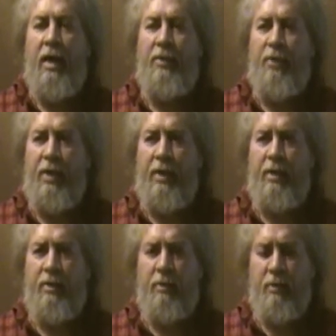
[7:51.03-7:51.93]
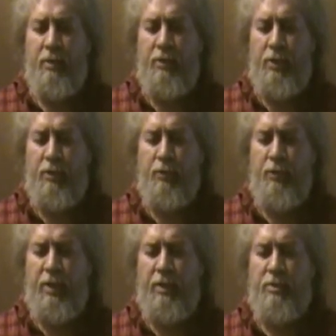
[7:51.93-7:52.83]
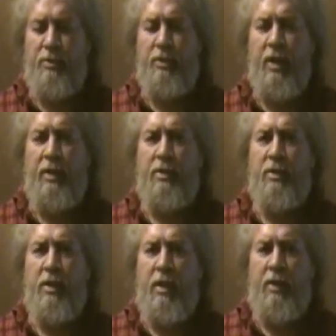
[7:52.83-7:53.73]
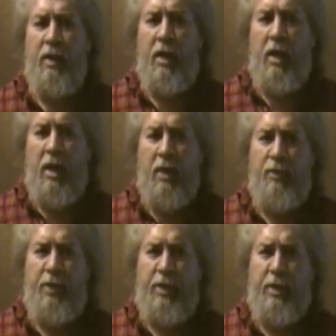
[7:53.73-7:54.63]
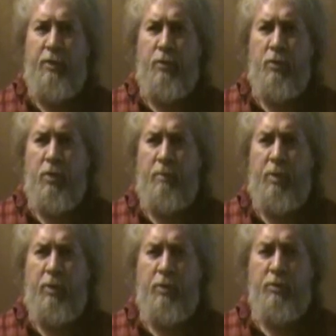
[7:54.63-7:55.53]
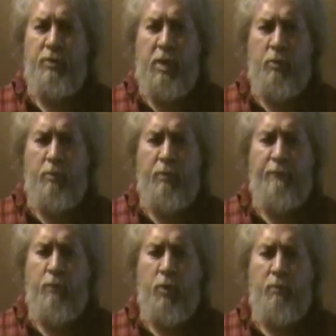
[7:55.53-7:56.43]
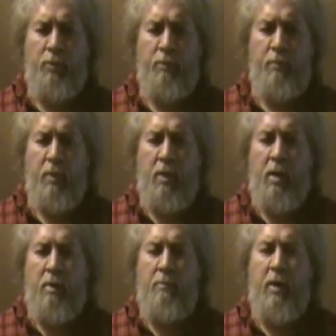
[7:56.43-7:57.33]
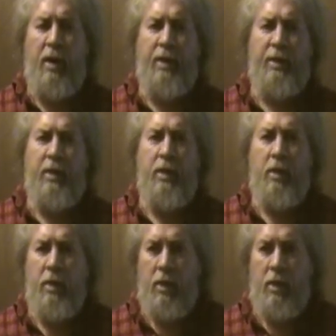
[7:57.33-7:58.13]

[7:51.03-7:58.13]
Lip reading: And then the other things, that the other miracles that were performed by